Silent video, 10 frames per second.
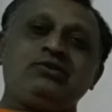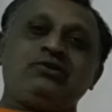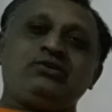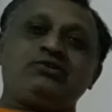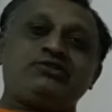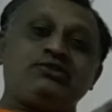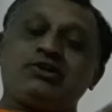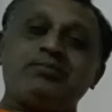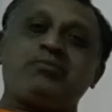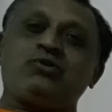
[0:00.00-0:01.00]

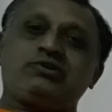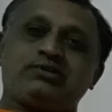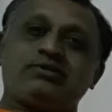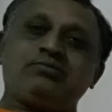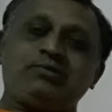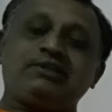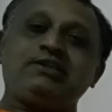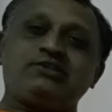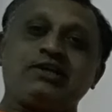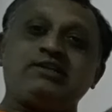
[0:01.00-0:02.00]
report, monthly
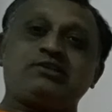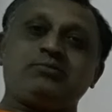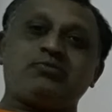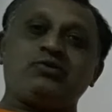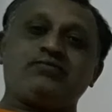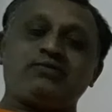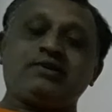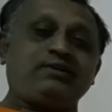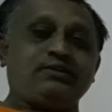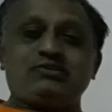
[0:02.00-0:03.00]
sales report
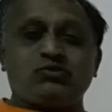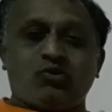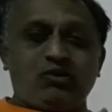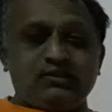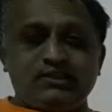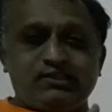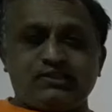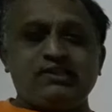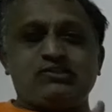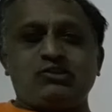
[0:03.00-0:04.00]
for it. So all these
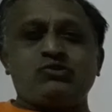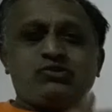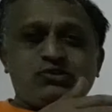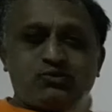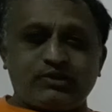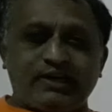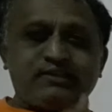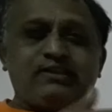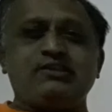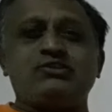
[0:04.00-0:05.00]
three solutions, to
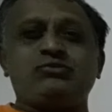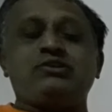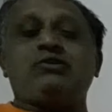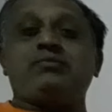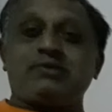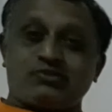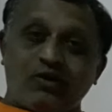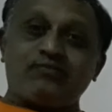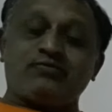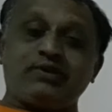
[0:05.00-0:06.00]
get that he should develop a
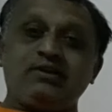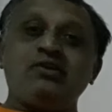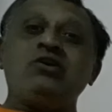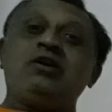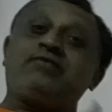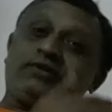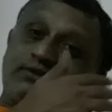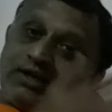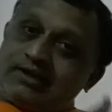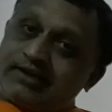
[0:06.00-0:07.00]
software. For
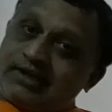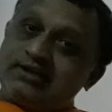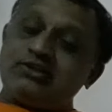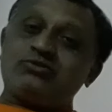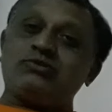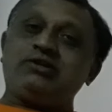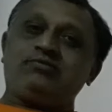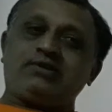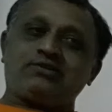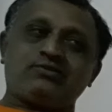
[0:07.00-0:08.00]
that again he should
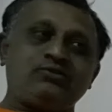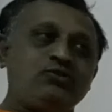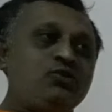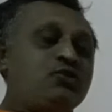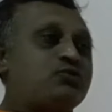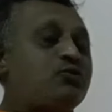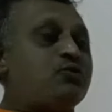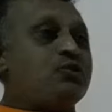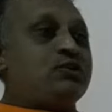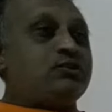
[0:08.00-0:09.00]
invest. So